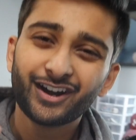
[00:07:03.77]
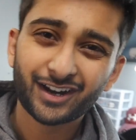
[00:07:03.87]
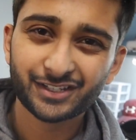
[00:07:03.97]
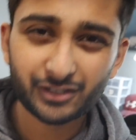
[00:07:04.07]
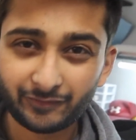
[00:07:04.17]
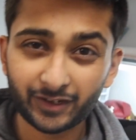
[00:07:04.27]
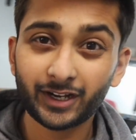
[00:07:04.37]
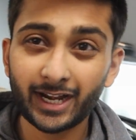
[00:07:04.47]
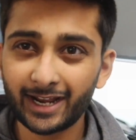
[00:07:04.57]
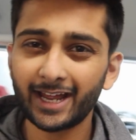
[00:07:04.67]
All right, so I
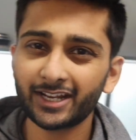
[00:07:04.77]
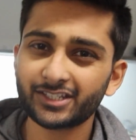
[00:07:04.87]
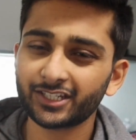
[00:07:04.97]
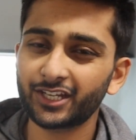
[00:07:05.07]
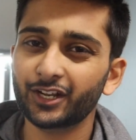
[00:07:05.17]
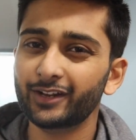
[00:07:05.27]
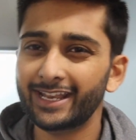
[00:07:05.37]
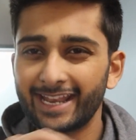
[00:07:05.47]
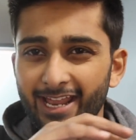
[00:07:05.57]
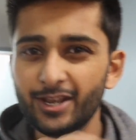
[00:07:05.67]
figured out how to secure it,
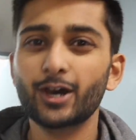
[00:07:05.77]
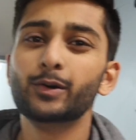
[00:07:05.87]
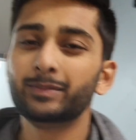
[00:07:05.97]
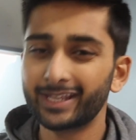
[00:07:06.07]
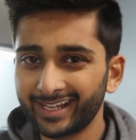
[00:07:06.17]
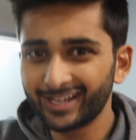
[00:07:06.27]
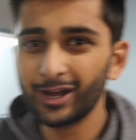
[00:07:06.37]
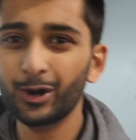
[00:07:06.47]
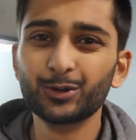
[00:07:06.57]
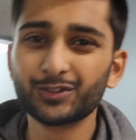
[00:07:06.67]
and I know I'm gonna get
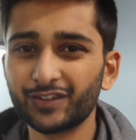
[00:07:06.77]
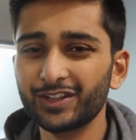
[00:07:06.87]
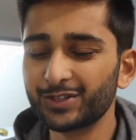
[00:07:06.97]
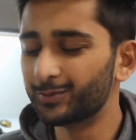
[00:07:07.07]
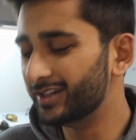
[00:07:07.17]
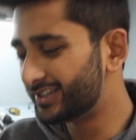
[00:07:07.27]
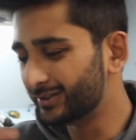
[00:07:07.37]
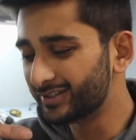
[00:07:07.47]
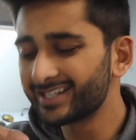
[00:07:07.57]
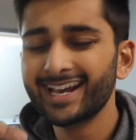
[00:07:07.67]
hosed for this one. So
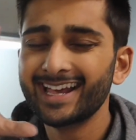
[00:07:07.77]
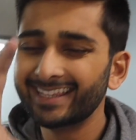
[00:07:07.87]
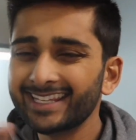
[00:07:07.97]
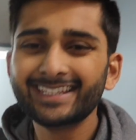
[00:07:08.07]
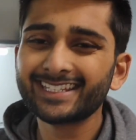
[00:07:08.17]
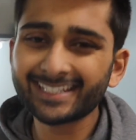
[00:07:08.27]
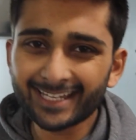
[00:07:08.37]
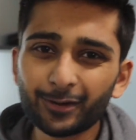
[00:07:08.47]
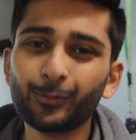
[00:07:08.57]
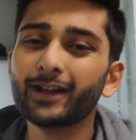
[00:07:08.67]
this is
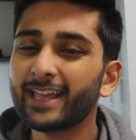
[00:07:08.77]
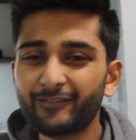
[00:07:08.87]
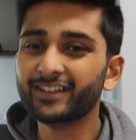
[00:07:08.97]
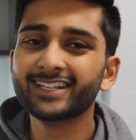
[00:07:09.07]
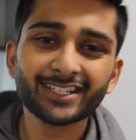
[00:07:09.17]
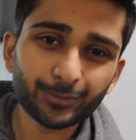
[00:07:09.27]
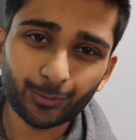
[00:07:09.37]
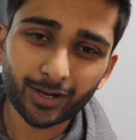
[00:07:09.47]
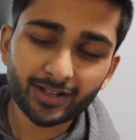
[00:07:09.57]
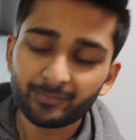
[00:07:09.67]
gonna work. If it doesn't
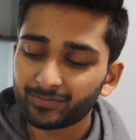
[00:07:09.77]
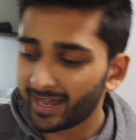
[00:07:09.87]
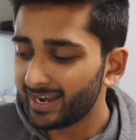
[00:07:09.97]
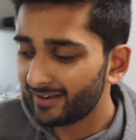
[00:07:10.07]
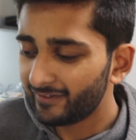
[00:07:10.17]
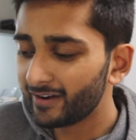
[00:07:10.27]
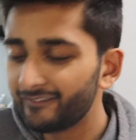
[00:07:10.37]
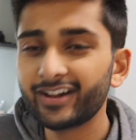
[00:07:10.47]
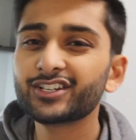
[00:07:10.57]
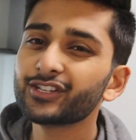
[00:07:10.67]
work, and if it
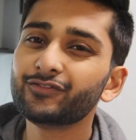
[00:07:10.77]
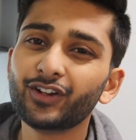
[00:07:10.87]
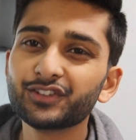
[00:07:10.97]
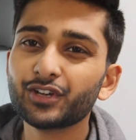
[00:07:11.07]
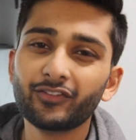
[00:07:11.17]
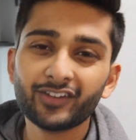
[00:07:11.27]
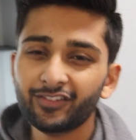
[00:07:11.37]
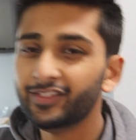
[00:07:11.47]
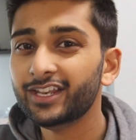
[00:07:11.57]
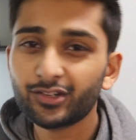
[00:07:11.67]
eventually falls
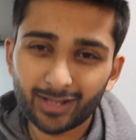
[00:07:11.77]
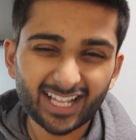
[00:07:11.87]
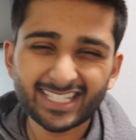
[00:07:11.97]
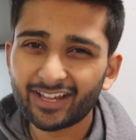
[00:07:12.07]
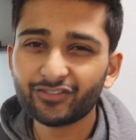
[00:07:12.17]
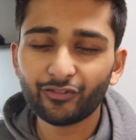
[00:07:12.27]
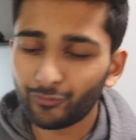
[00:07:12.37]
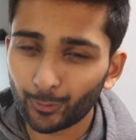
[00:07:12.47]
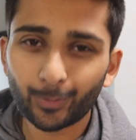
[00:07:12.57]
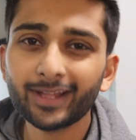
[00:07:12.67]
off, then you guys have the
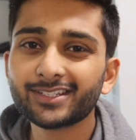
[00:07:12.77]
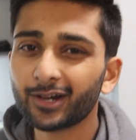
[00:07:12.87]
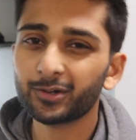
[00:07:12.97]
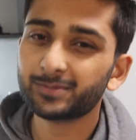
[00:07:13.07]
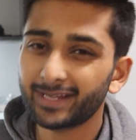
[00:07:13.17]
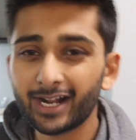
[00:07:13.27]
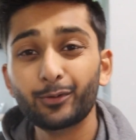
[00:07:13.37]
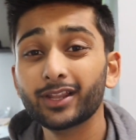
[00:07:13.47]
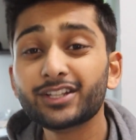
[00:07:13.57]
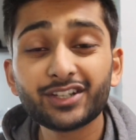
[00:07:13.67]
full right to hose me, and I
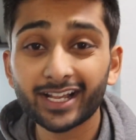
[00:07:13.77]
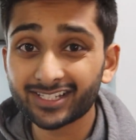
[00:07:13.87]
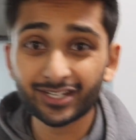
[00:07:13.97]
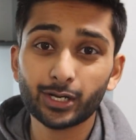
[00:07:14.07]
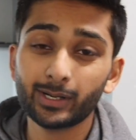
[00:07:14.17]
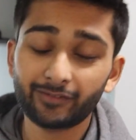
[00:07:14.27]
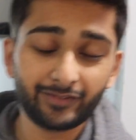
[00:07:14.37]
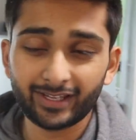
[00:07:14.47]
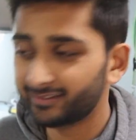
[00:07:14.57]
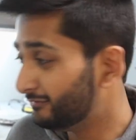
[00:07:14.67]
will let you guys know if
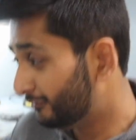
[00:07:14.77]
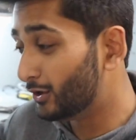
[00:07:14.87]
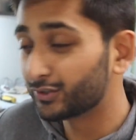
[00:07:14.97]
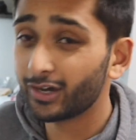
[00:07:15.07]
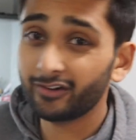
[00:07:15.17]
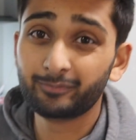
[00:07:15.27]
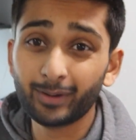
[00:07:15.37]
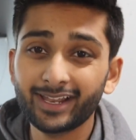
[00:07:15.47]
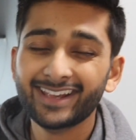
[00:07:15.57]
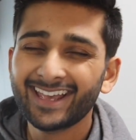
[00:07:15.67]
it falls off.
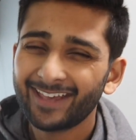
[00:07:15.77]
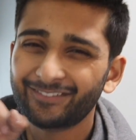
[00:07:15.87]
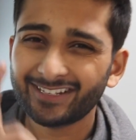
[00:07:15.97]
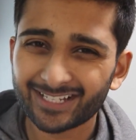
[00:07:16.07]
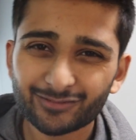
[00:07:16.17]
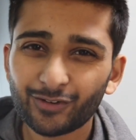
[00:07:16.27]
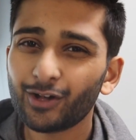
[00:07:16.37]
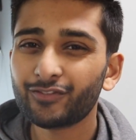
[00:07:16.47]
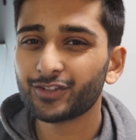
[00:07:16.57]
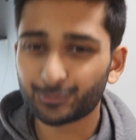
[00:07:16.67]
But if it doesn't fall
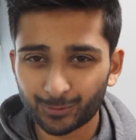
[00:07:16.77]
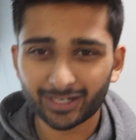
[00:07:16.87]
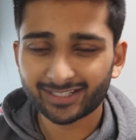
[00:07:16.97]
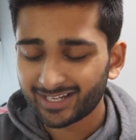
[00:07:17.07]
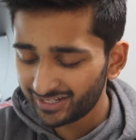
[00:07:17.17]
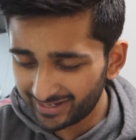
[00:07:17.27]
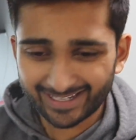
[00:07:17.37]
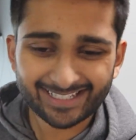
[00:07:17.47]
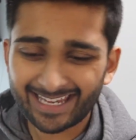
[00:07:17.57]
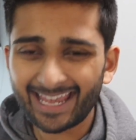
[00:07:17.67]
off and this works, you
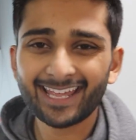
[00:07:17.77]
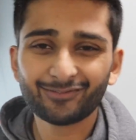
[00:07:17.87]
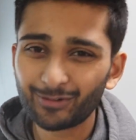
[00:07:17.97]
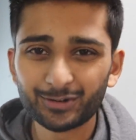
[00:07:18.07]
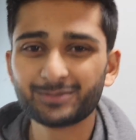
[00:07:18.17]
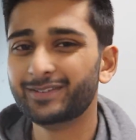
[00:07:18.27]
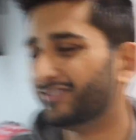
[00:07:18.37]
guys can't roast me